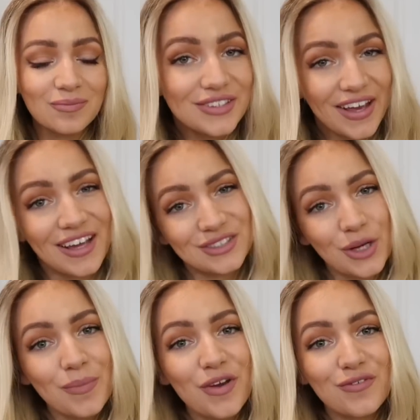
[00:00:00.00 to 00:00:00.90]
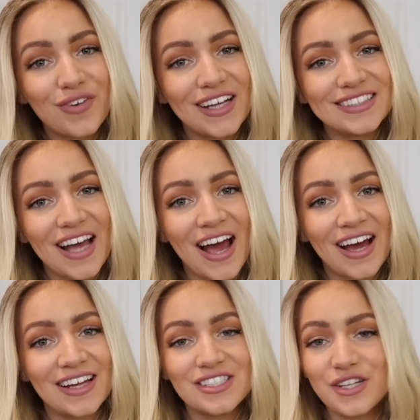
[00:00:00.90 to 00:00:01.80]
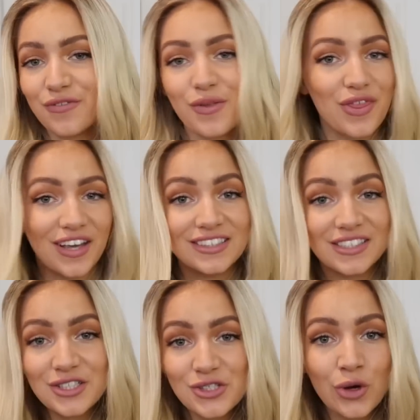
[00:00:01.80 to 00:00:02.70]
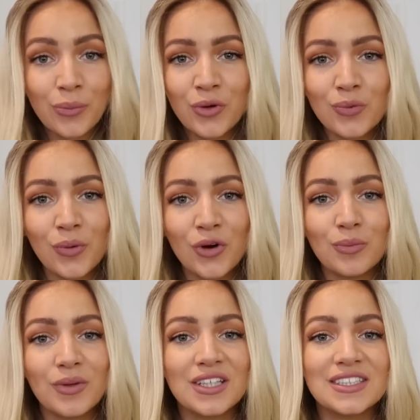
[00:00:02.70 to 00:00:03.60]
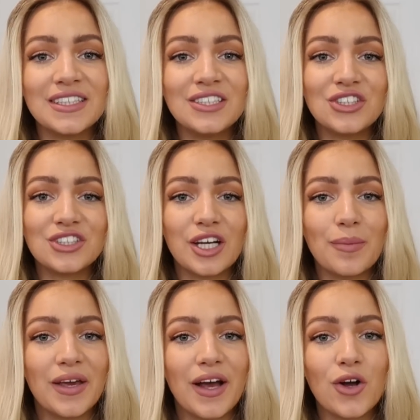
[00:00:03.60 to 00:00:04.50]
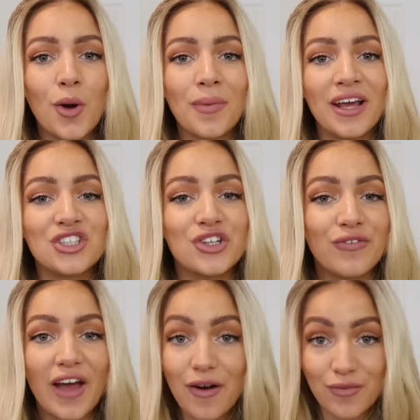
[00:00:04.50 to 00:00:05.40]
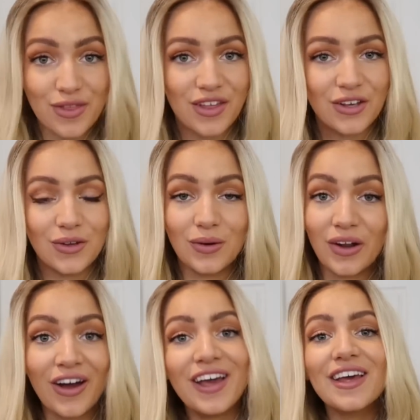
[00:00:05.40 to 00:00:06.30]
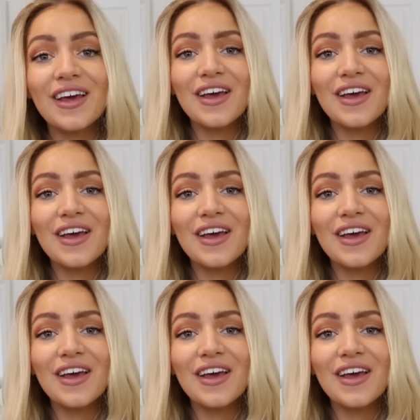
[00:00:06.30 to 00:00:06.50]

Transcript: So yeah, don't be afraid to add different things into your mood board, because this is just going to be a combination of everything you like.